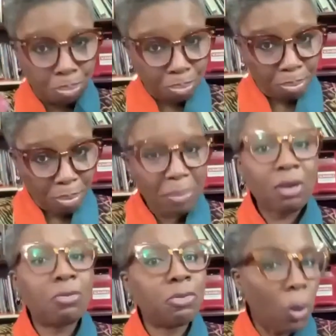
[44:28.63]
maybe
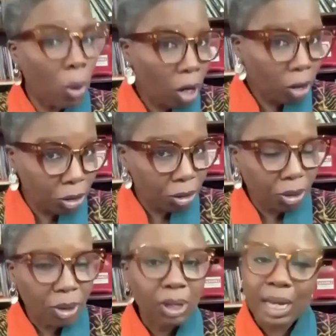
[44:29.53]
forward,
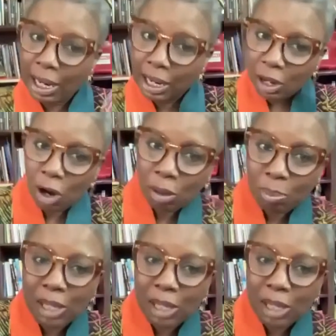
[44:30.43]
like a young